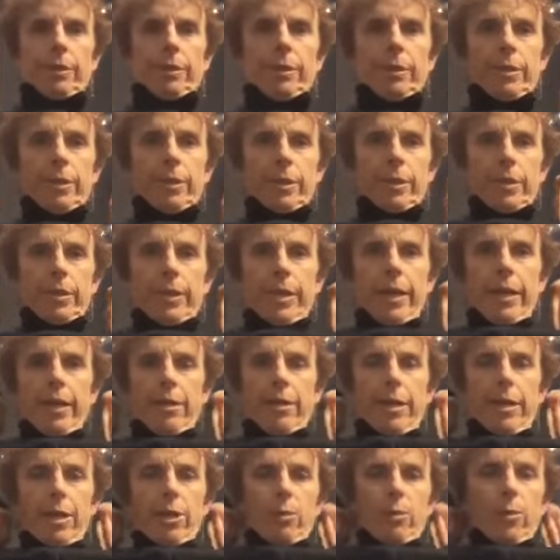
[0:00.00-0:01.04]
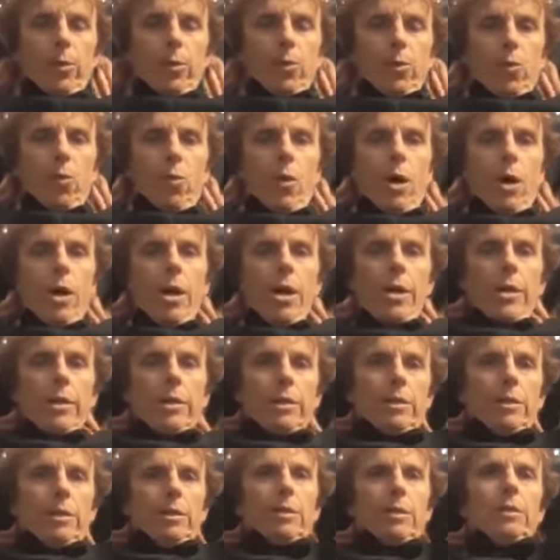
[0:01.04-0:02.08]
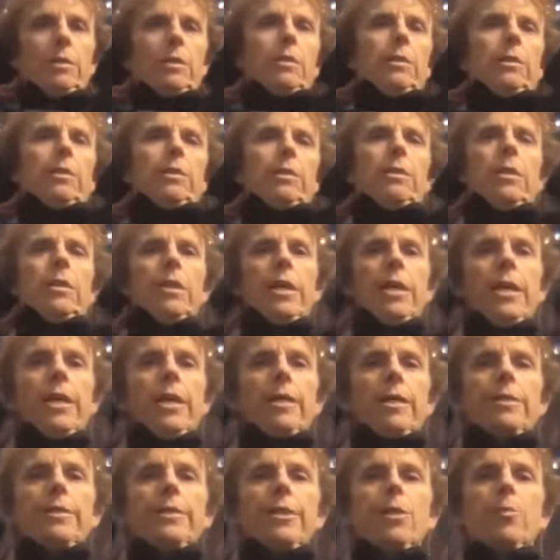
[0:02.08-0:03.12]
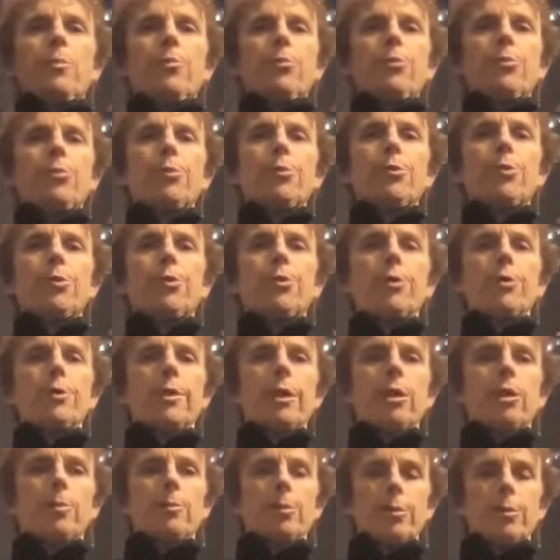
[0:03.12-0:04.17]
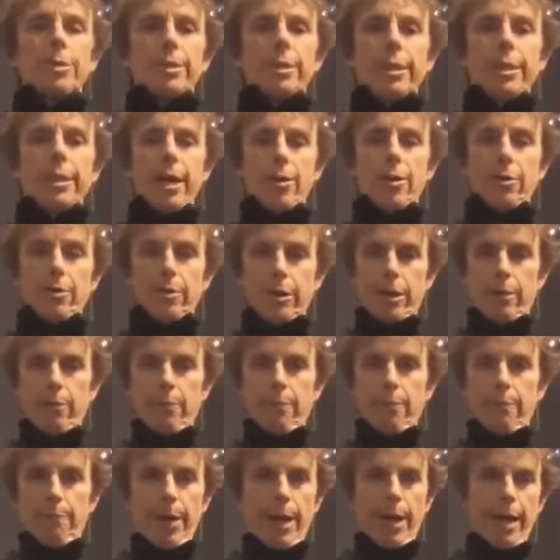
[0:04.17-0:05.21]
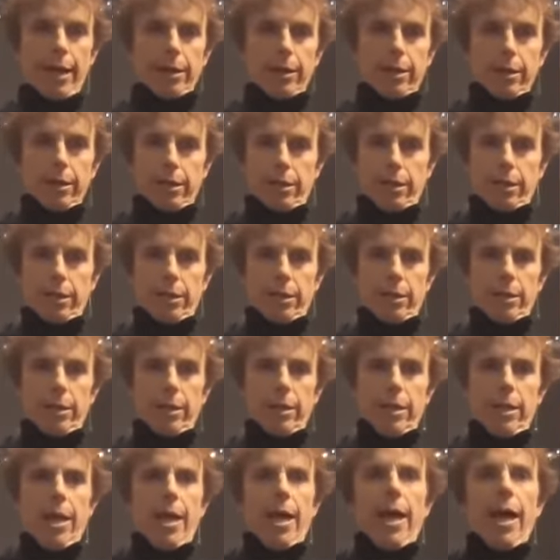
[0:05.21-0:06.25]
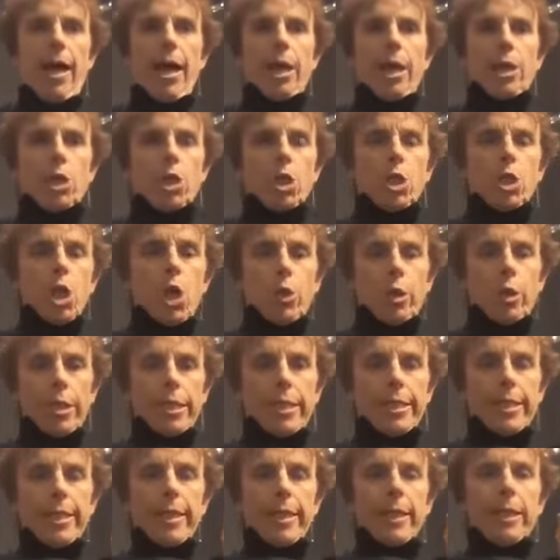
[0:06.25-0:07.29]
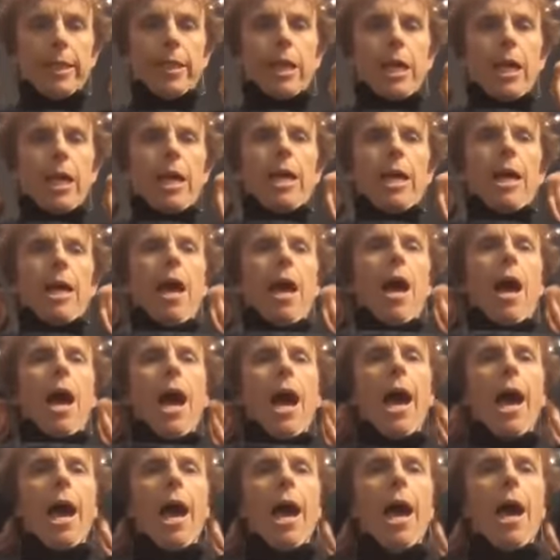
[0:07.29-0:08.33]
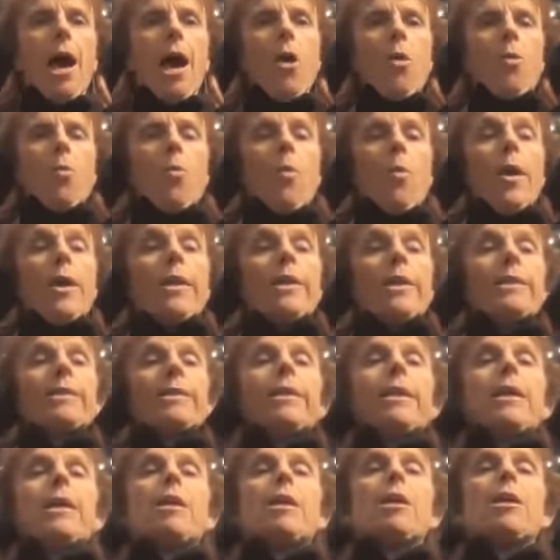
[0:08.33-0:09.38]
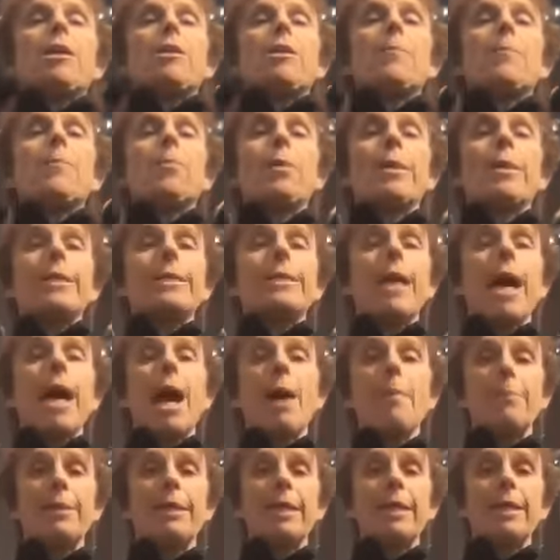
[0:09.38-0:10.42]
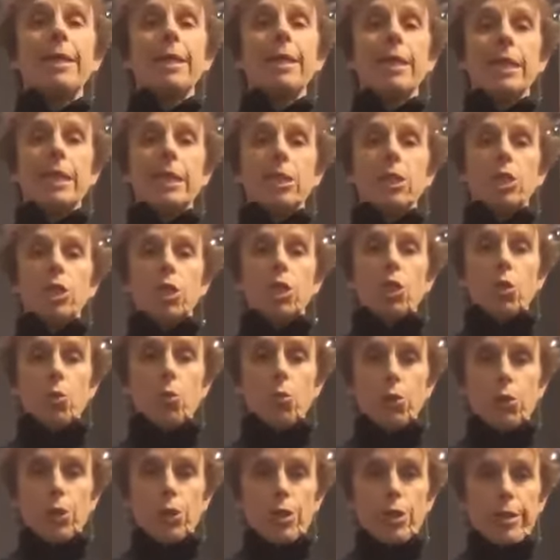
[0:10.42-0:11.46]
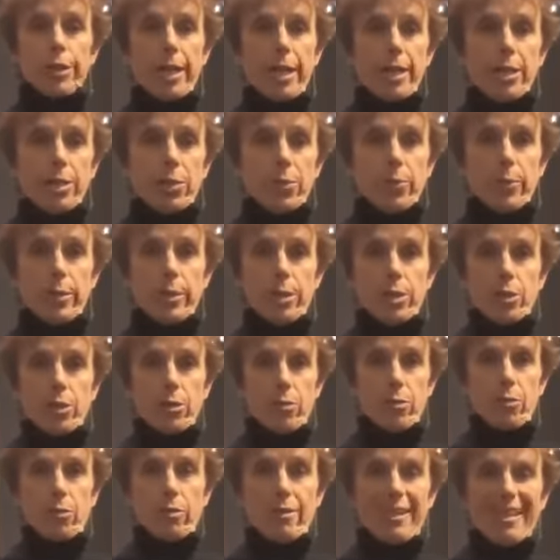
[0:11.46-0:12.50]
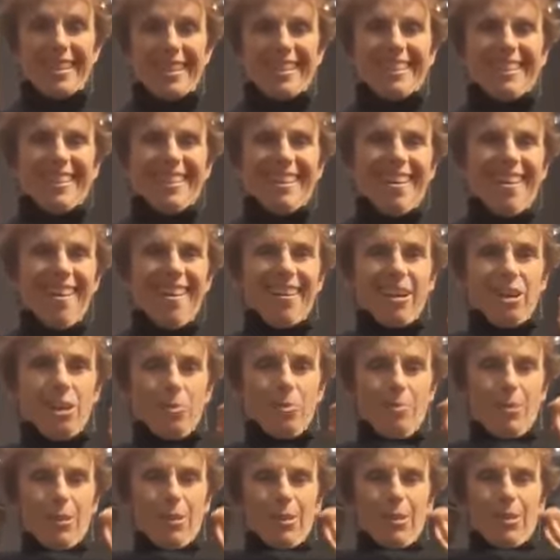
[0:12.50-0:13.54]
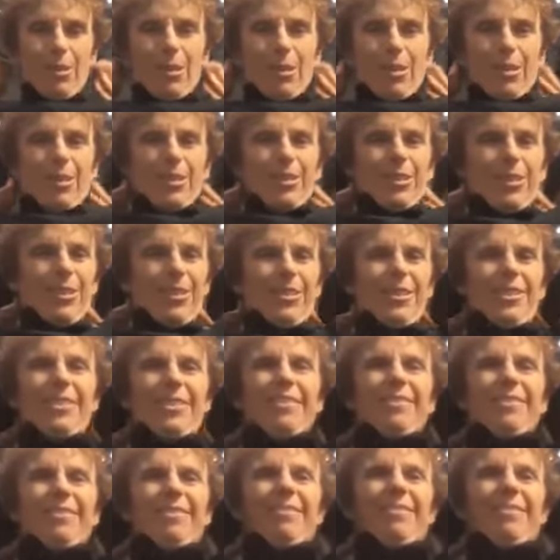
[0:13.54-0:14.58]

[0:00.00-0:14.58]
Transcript: Inhale, elbows wide. Exhale, pull elbows down and back. And noticing what is happening in the shoulders as we do our elbow circles.